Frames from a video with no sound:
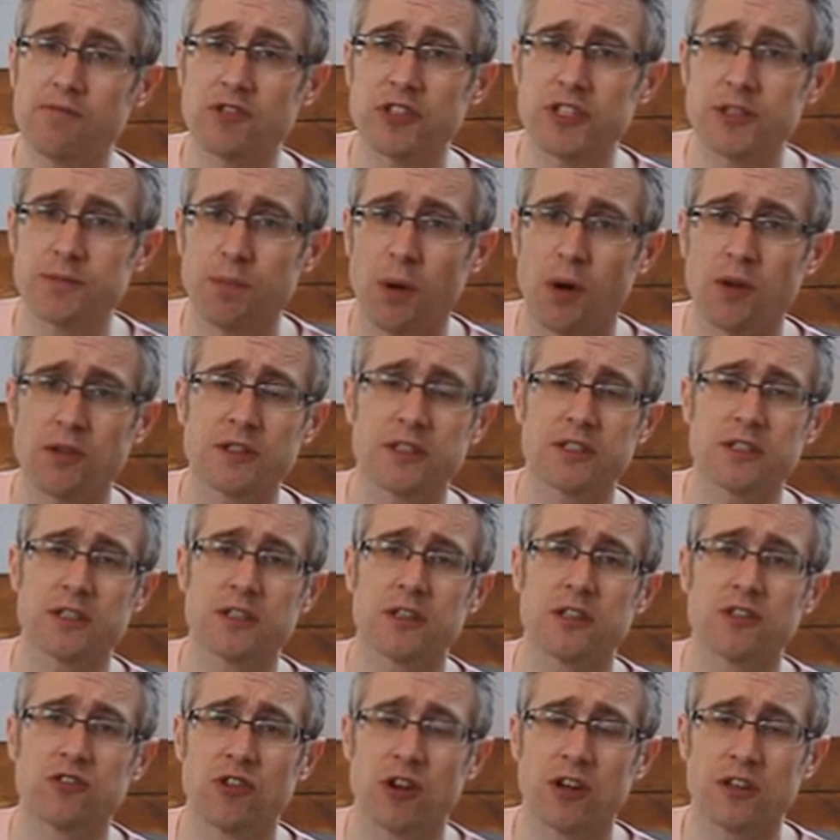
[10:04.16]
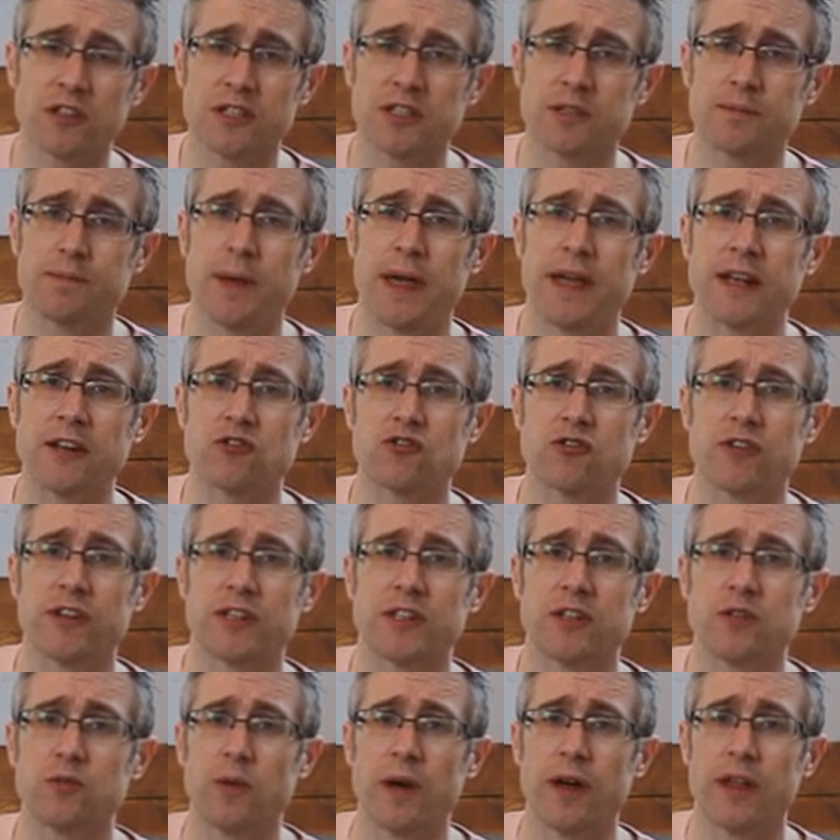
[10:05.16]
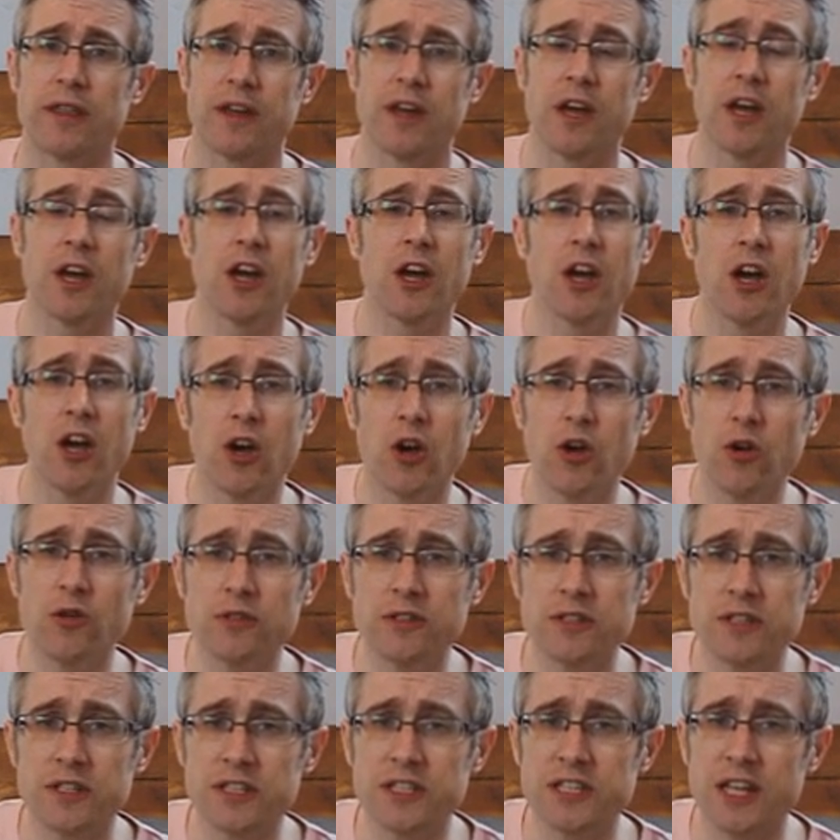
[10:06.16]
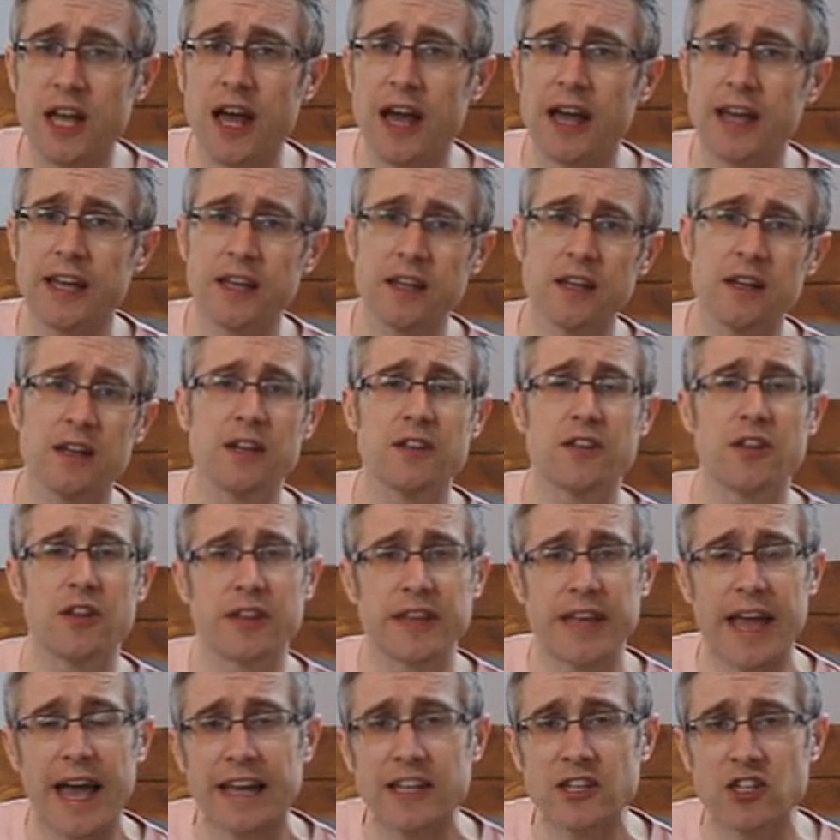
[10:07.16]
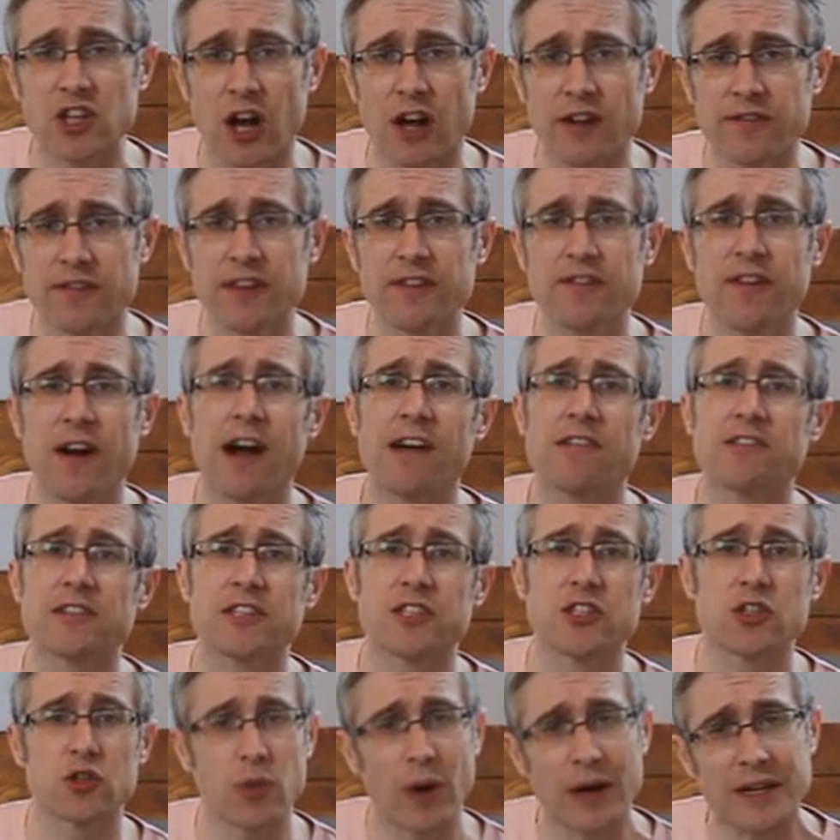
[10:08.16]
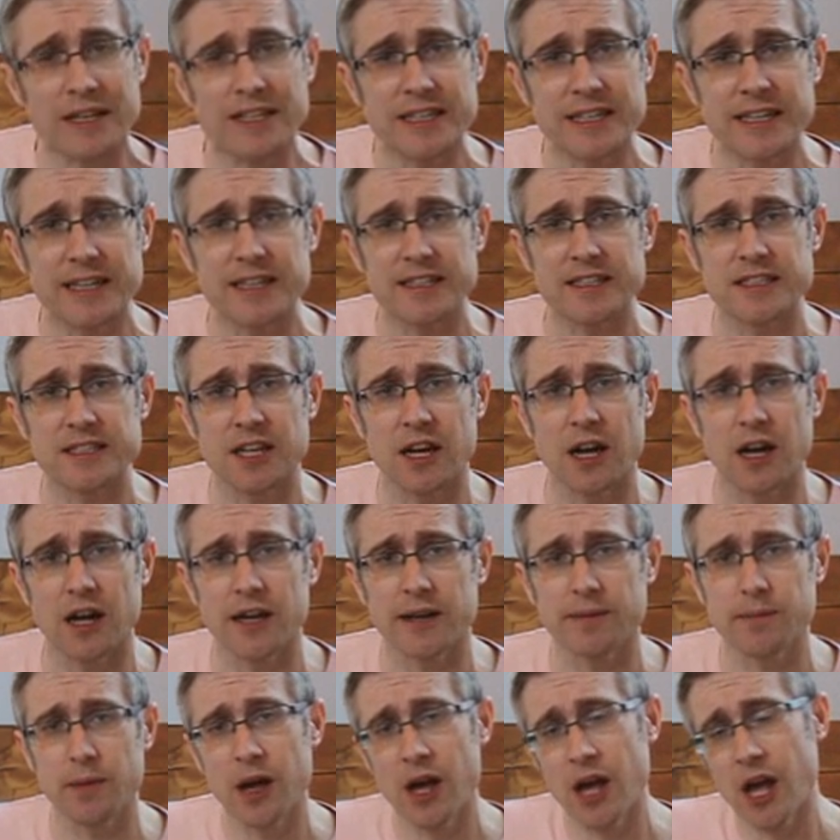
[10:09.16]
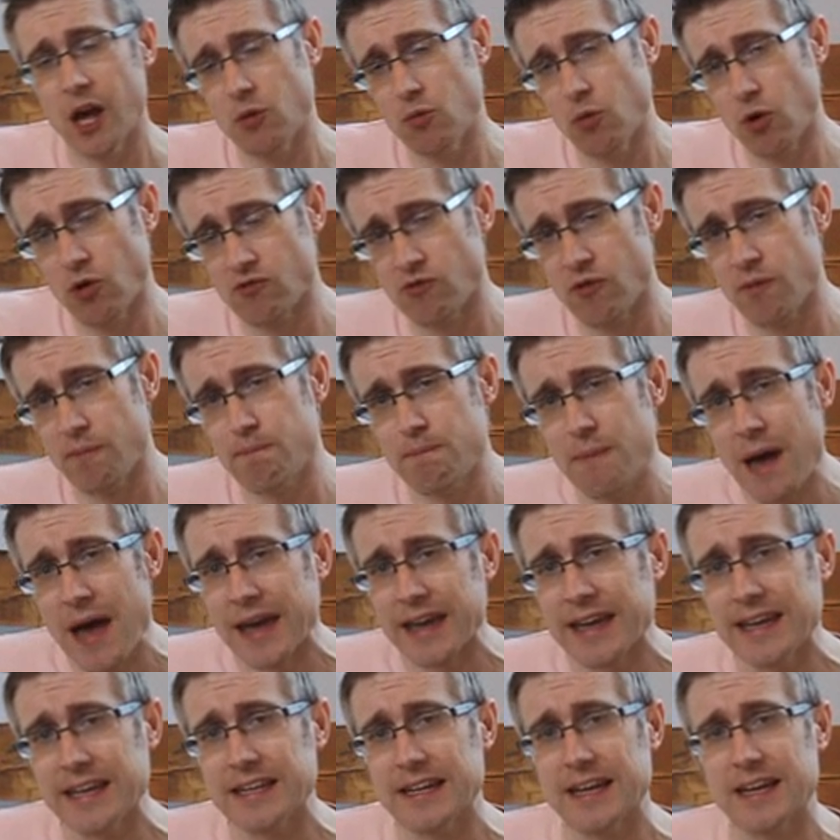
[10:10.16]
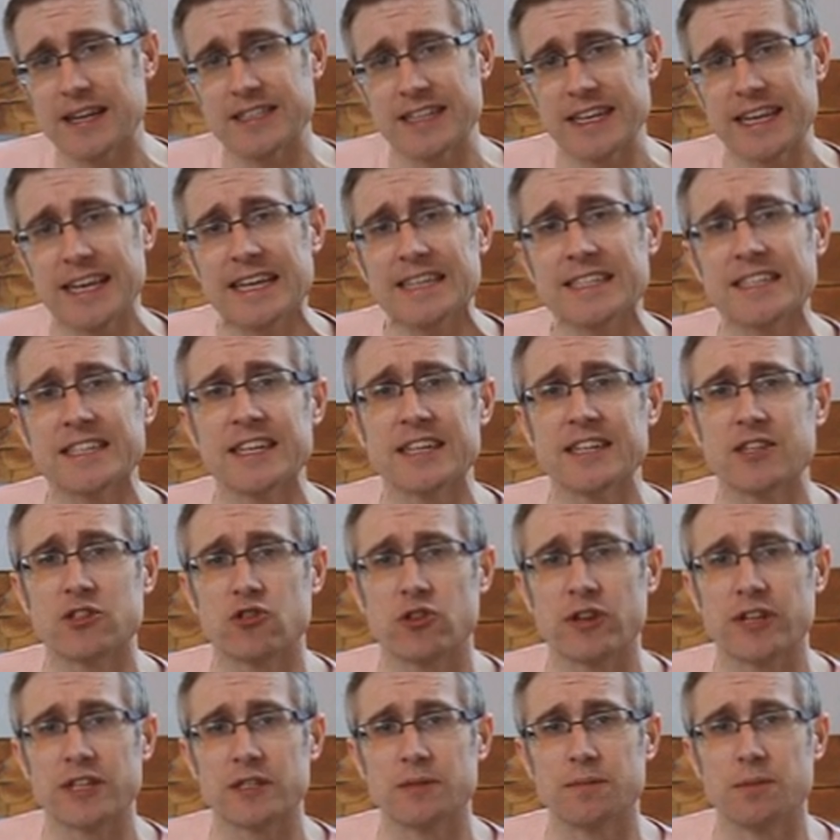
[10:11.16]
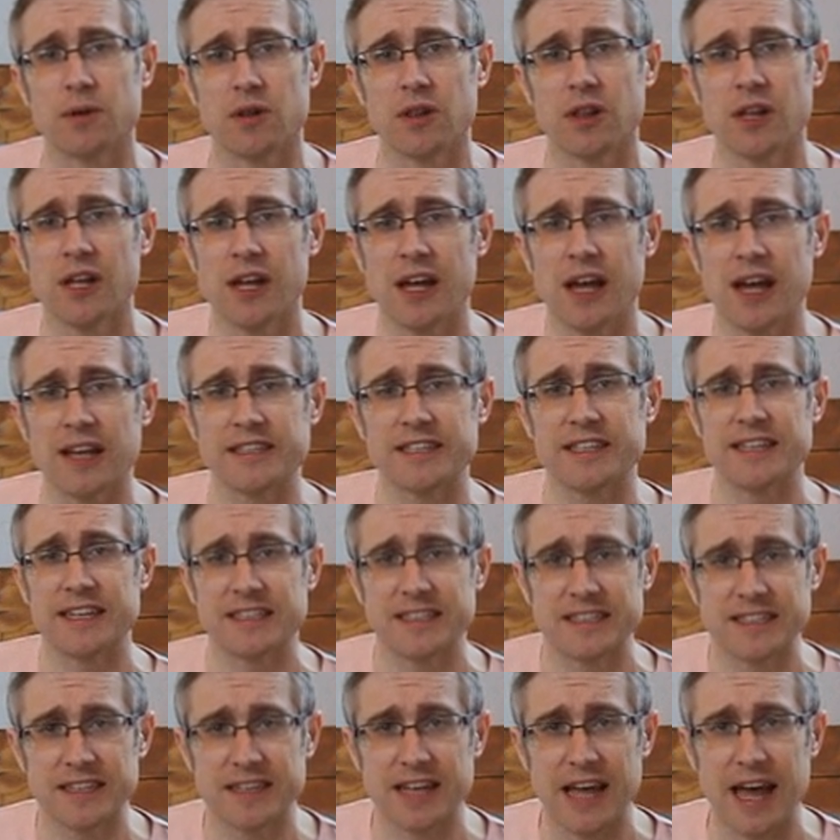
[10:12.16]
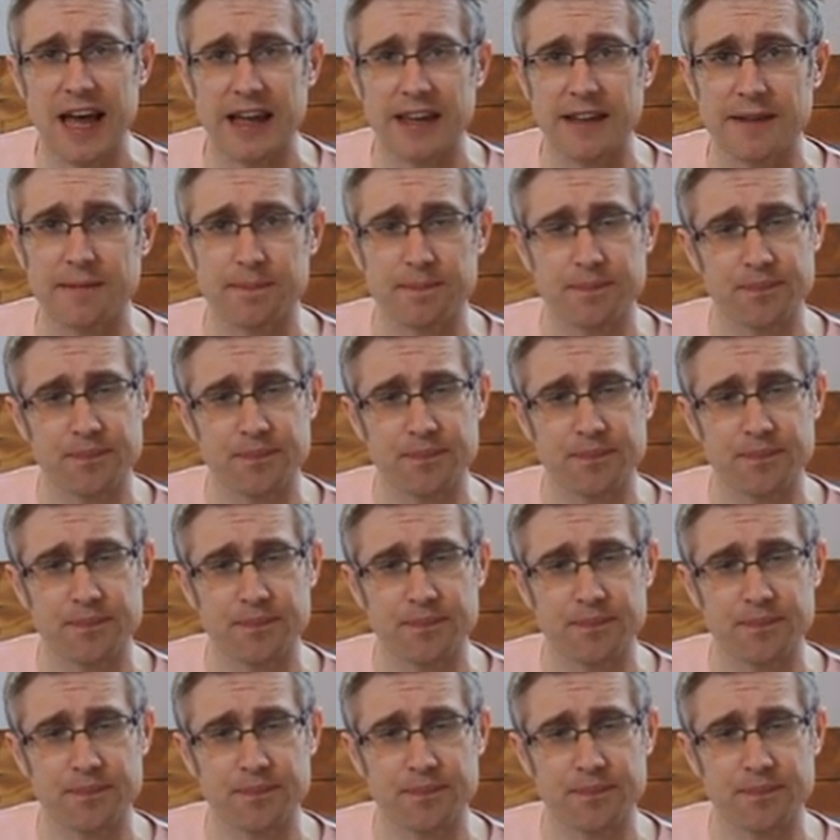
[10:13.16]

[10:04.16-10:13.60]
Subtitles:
in response to the drugs it's being treated with. Who's to say that the HIV virus in 20 years' time will remain as easily treatable as it is today?